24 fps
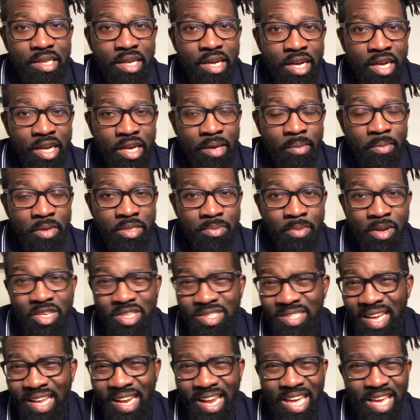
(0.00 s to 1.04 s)
As much
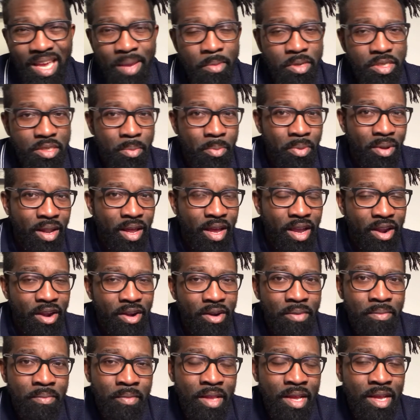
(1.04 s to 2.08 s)
as I like him as a
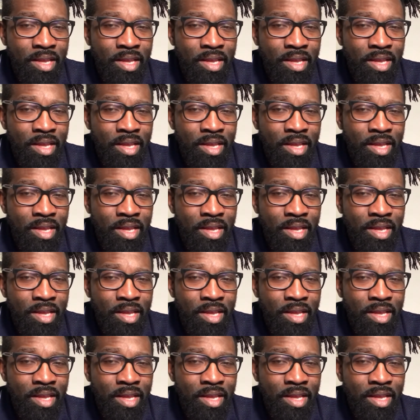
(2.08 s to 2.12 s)
player,